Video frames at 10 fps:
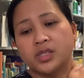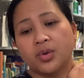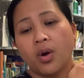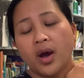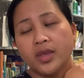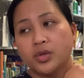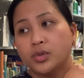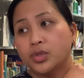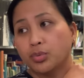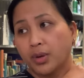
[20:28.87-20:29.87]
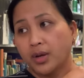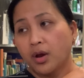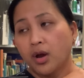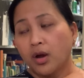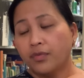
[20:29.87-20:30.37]
So I use three and a
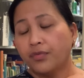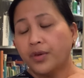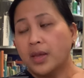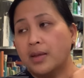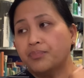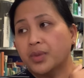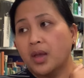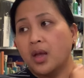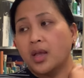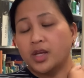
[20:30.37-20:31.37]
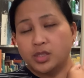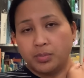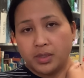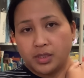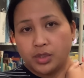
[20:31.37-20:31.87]
half
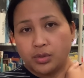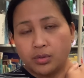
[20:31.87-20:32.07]
Gutterman's,